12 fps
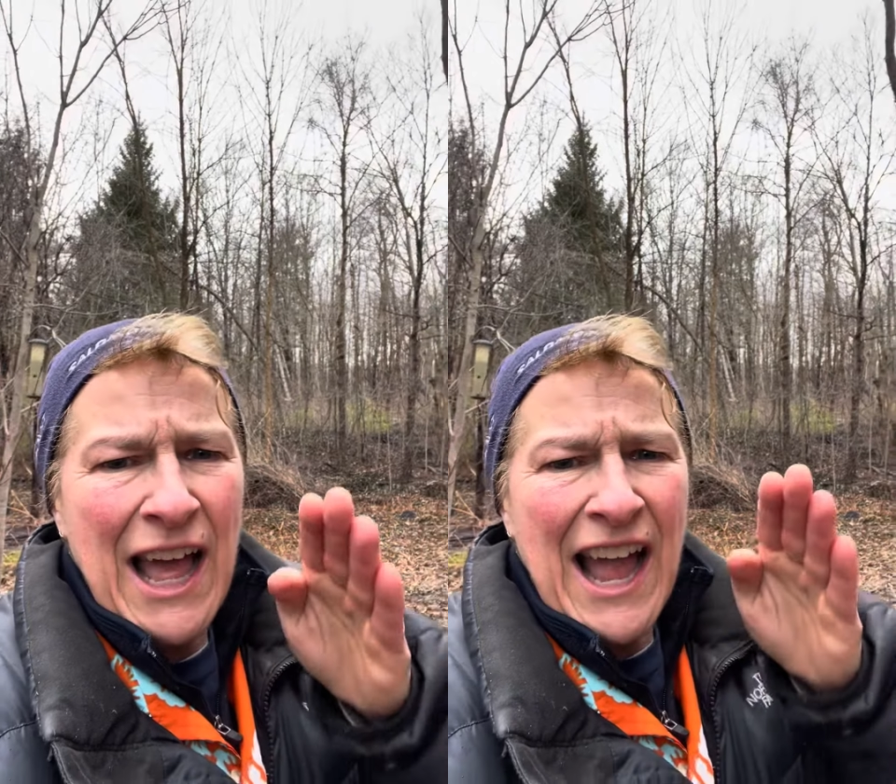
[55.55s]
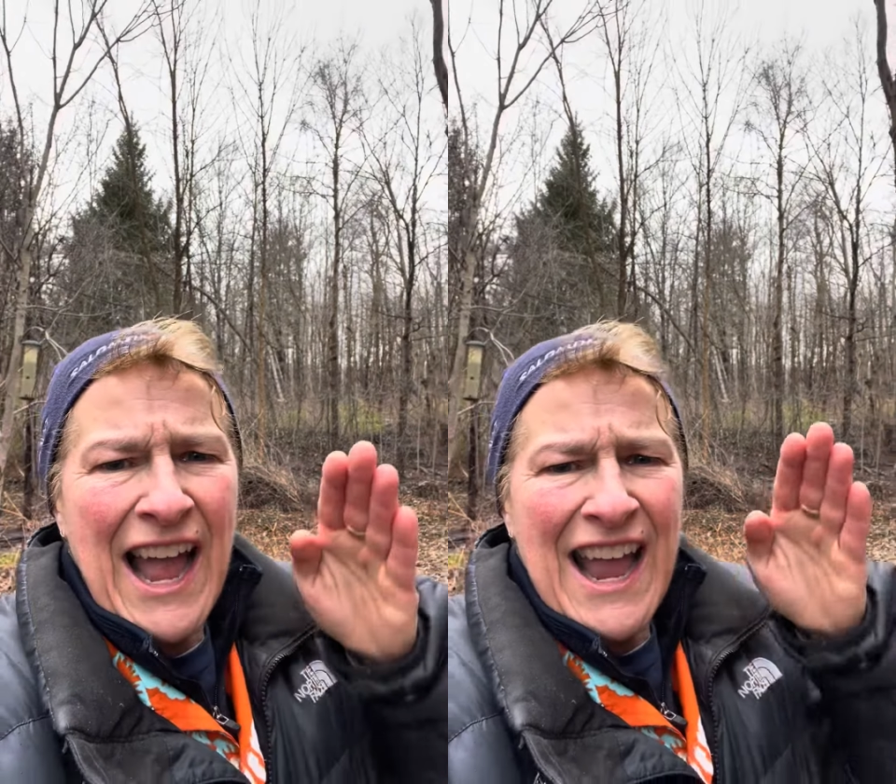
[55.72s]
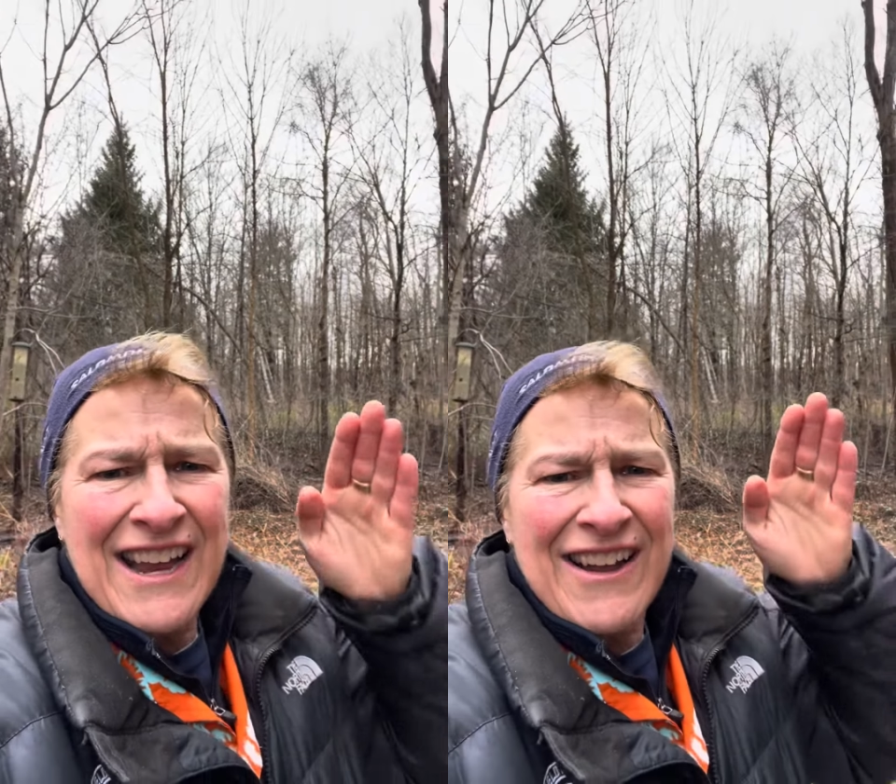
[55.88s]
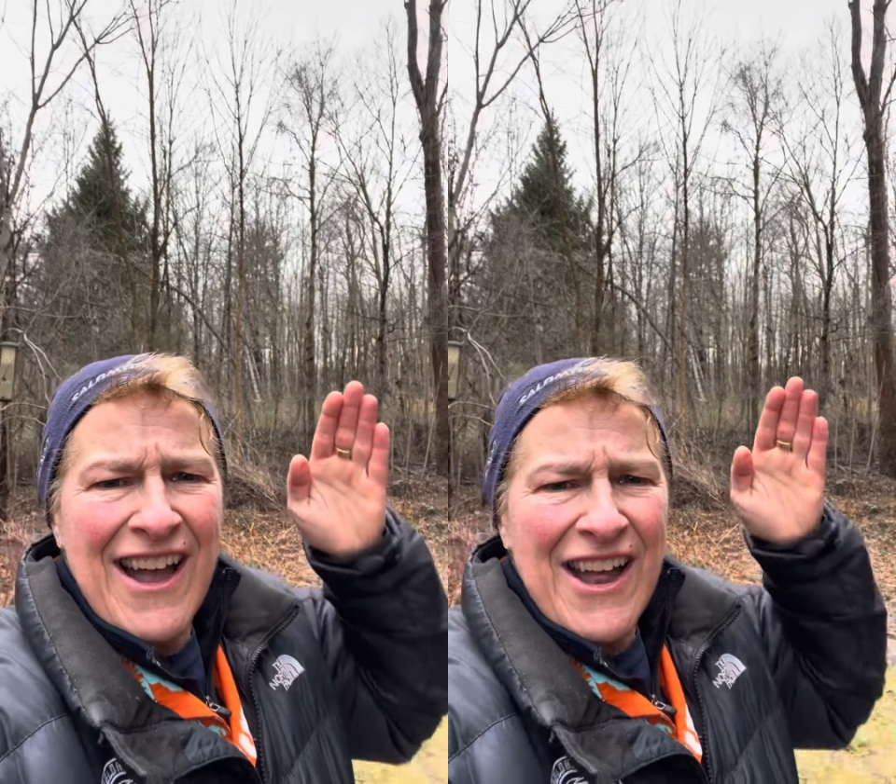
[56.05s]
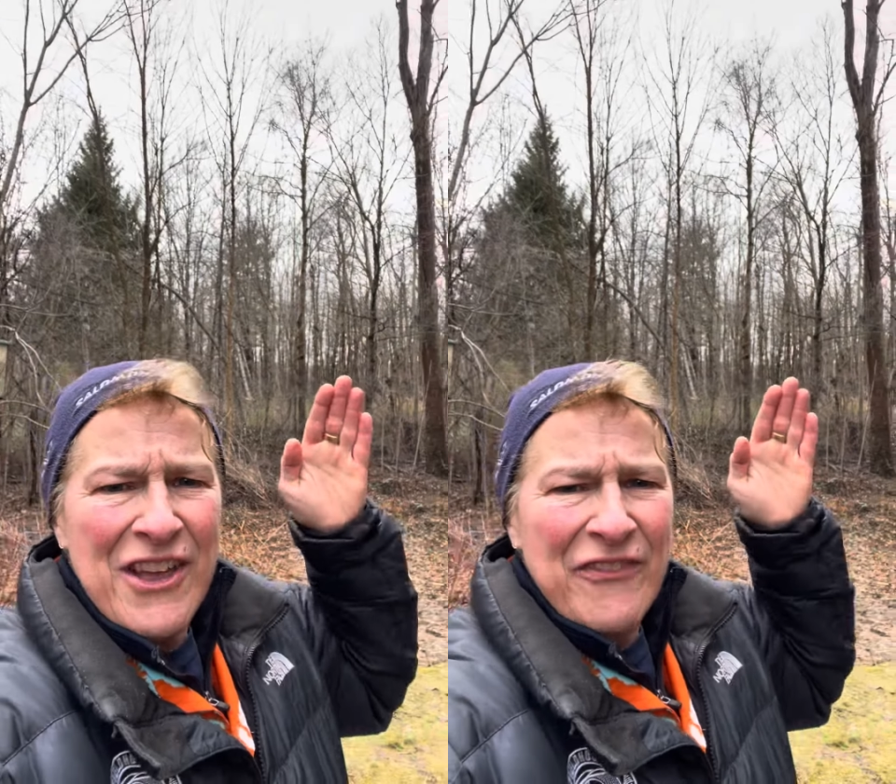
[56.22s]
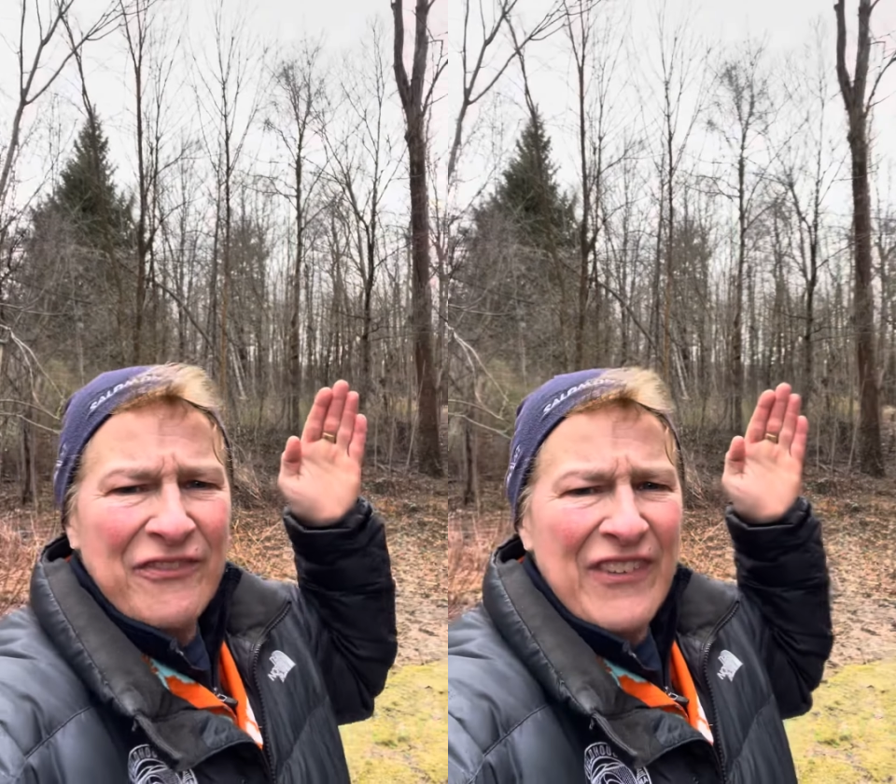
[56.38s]
I
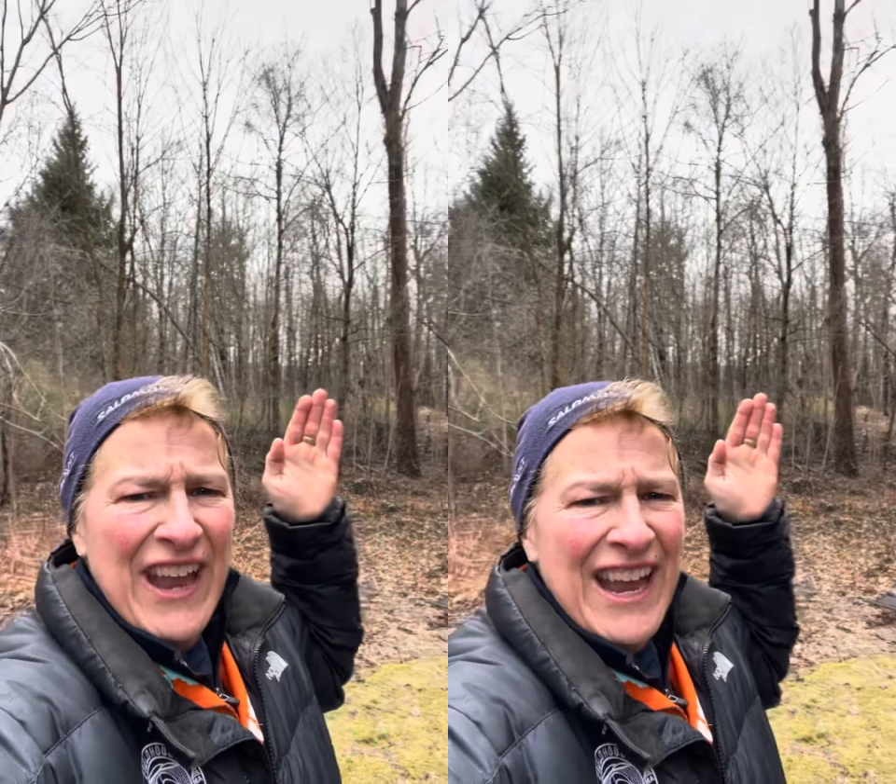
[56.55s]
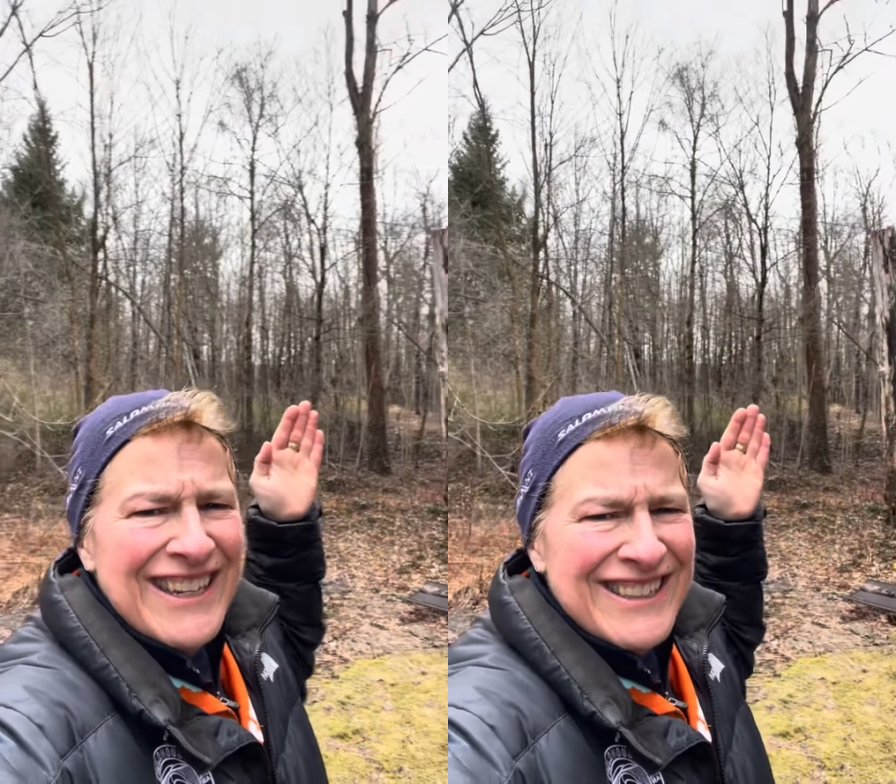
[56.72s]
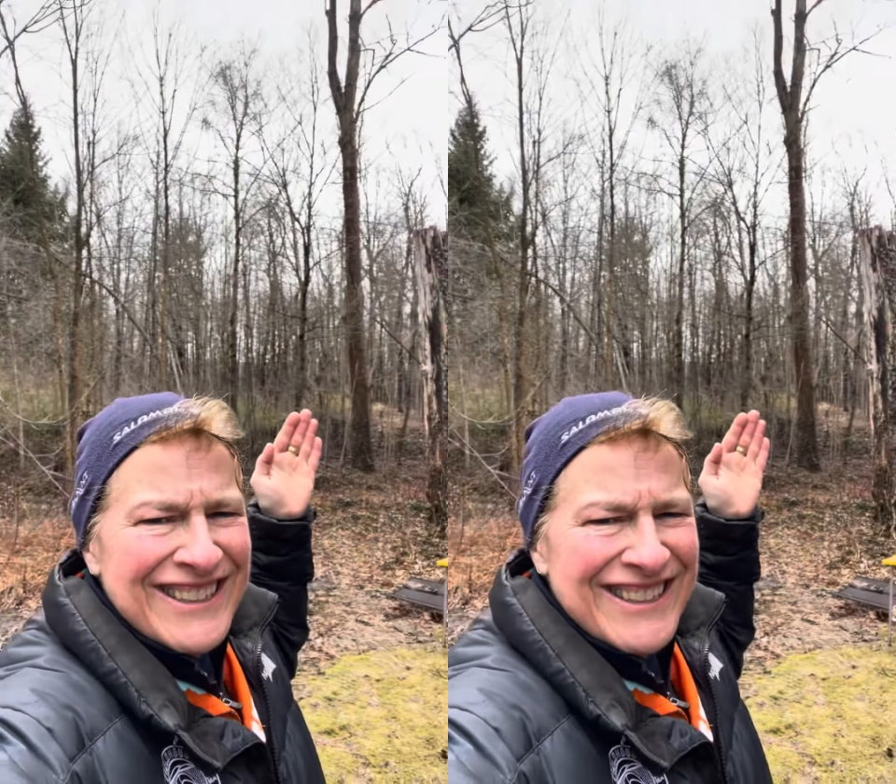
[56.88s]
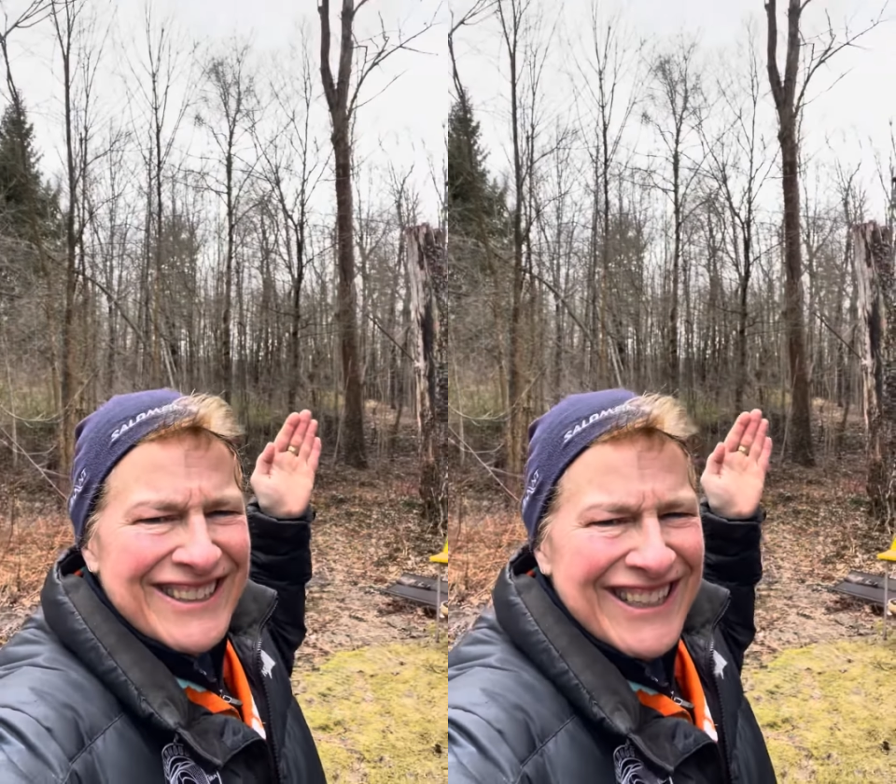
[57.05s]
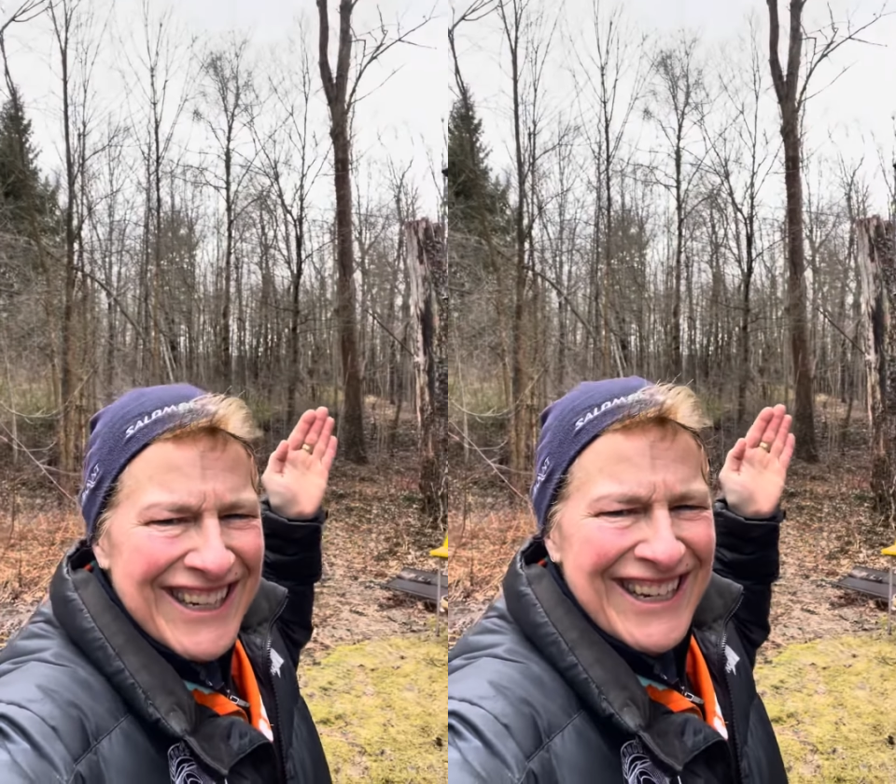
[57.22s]
caught a fish.